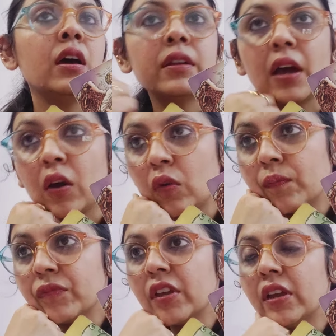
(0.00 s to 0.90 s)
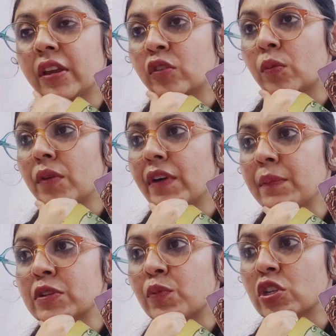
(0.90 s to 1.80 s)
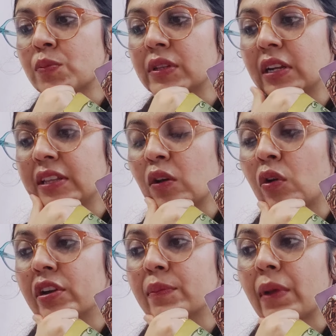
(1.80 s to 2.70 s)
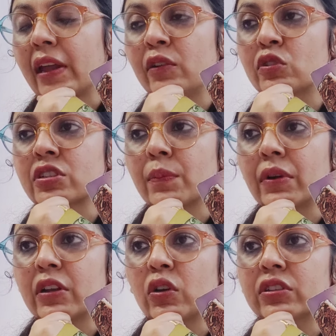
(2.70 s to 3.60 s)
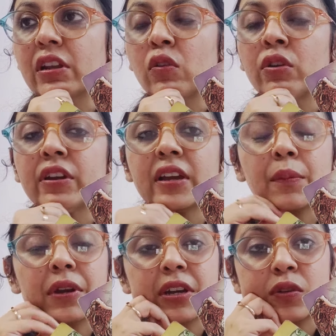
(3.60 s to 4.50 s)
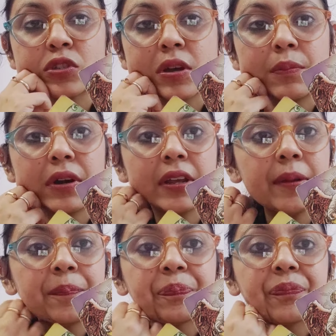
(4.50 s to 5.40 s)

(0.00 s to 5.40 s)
Now, it could be very much possible that they are already married to somebody or they are already committed to somebody.